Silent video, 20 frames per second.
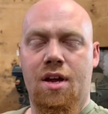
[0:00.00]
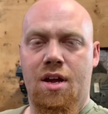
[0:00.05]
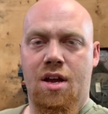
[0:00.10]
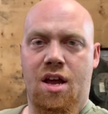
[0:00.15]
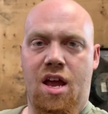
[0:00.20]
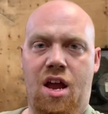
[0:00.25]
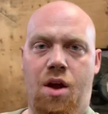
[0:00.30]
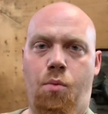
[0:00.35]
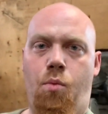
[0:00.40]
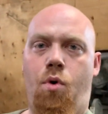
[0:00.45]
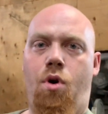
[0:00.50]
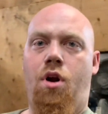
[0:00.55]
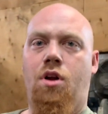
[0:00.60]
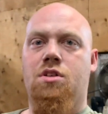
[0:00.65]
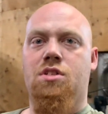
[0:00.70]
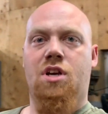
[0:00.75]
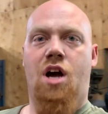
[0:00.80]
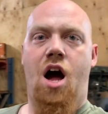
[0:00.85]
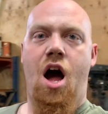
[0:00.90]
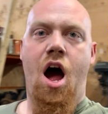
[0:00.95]
It
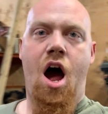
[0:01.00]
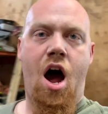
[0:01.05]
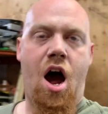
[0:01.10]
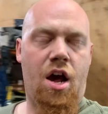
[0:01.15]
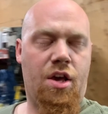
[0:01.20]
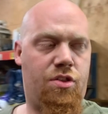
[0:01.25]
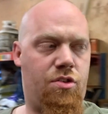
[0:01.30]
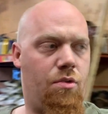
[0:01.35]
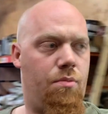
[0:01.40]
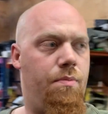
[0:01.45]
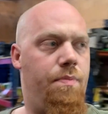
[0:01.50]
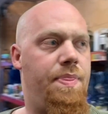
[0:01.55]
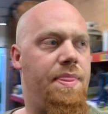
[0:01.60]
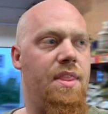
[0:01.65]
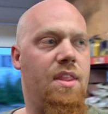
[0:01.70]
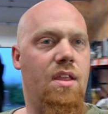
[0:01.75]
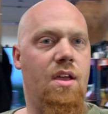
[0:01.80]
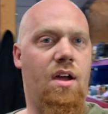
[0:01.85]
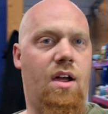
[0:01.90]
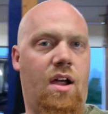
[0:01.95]
works awesome.
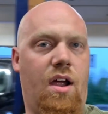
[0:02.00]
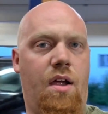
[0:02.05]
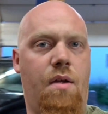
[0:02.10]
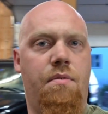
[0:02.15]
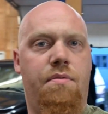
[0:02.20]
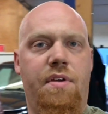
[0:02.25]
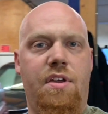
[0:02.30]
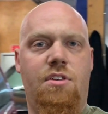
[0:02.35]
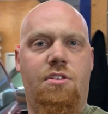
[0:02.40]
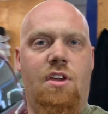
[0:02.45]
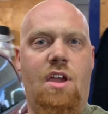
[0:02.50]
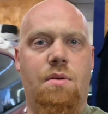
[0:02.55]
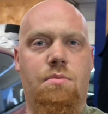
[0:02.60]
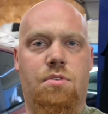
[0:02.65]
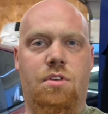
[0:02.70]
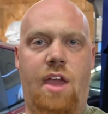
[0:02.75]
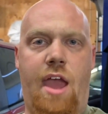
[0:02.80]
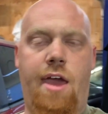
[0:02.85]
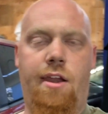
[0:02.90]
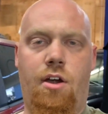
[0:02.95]
VCM
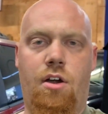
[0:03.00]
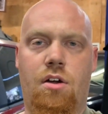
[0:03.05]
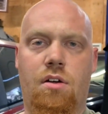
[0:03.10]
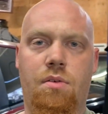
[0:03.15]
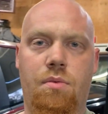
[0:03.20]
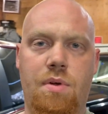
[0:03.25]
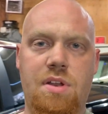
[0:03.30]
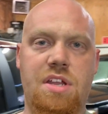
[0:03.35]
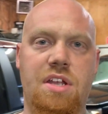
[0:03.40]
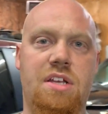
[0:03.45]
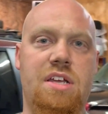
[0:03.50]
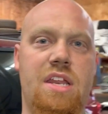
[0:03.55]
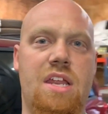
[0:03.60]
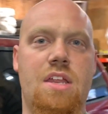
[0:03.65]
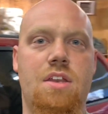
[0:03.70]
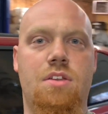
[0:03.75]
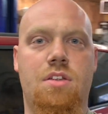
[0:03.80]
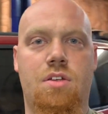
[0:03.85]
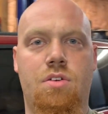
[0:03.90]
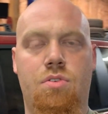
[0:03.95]
scanner, when you get
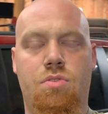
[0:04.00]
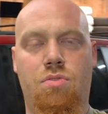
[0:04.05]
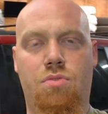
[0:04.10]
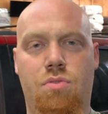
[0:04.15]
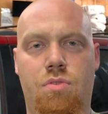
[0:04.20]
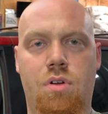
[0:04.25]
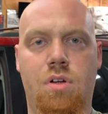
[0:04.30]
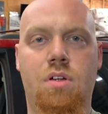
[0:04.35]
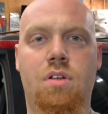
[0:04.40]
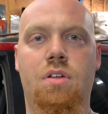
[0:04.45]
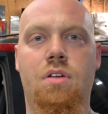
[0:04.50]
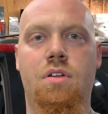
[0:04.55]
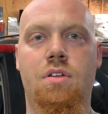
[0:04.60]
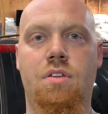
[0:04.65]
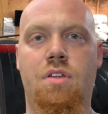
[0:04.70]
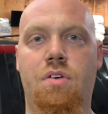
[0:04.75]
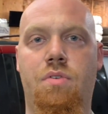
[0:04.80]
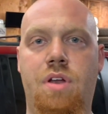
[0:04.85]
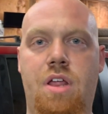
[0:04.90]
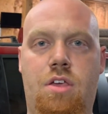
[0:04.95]
into
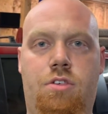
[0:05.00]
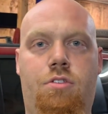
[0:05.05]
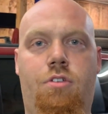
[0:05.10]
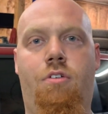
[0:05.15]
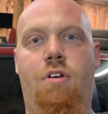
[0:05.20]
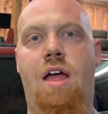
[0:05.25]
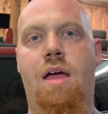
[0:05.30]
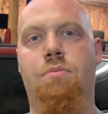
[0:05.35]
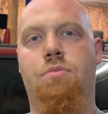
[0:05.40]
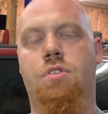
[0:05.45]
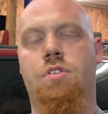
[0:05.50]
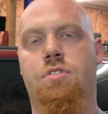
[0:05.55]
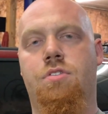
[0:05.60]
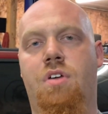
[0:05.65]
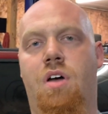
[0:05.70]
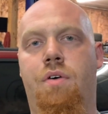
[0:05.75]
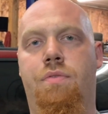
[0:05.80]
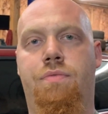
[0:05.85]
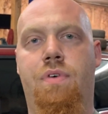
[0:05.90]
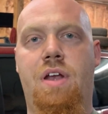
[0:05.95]
doing histograms and
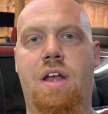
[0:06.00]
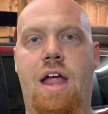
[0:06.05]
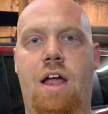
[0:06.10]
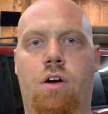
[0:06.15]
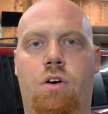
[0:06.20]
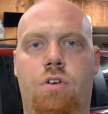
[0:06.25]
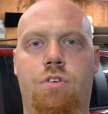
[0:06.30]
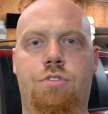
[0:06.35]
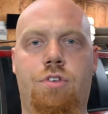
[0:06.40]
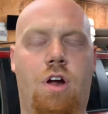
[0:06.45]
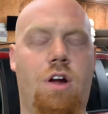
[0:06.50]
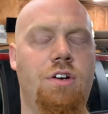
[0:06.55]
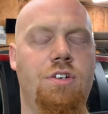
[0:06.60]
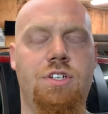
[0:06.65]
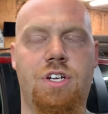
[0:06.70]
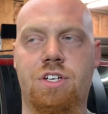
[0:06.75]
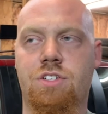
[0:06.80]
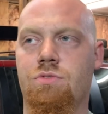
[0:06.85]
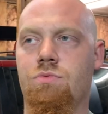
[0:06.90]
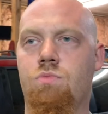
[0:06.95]
stuff, and error charge
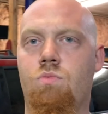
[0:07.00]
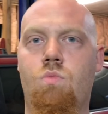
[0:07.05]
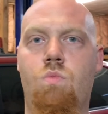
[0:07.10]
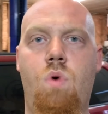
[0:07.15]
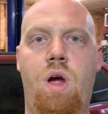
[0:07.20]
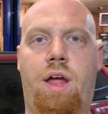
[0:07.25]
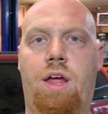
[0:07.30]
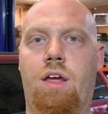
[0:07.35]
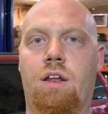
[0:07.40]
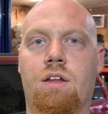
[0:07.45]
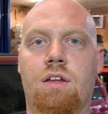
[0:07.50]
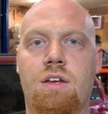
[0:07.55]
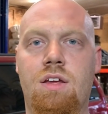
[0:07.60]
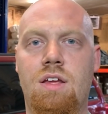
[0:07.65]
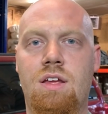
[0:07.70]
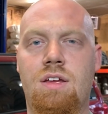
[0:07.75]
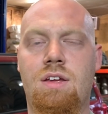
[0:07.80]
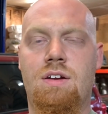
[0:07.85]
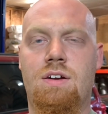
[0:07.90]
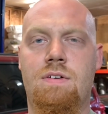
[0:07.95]
is wicked.
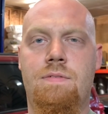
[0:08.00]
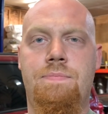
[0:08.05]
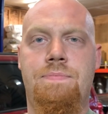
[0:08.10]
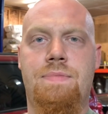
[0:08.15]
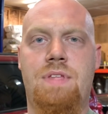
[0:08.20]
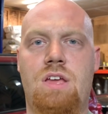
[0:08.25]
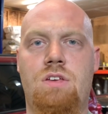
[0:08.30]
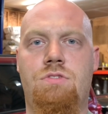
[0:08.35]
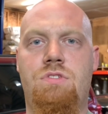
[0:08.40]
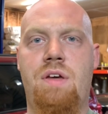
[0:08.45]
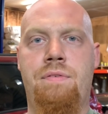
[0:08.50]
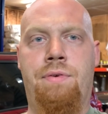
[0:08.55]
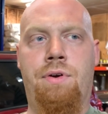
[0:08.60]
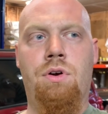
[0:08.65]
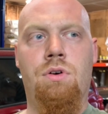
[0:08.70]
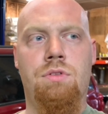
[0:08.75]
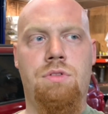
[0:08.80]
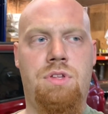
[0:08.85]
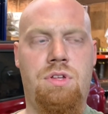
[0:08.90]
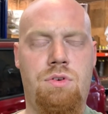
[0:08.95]
It's
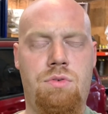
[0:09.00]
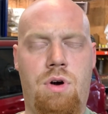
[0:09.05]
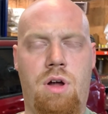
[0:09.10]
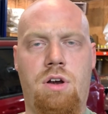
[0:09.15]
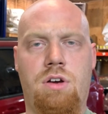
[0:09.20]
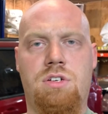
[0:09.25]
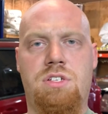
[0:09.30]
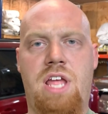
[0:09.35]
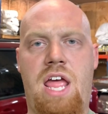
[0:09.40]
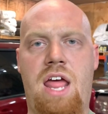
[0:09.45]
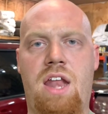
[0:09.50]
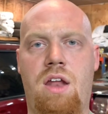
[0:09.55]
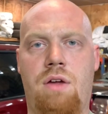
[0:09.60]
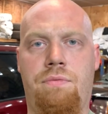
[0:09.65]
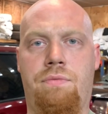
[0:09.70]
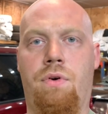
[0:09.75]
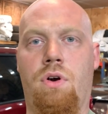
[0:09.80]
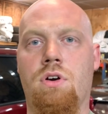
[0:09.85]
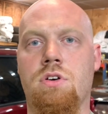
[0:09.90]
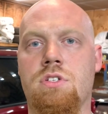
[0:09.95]
difficult to understand at
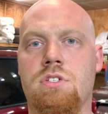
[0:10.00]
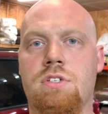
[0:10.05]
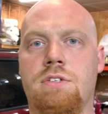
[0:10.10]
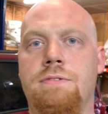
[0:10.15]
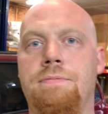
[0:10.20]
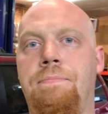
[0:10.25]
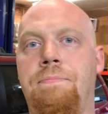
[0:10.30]
first.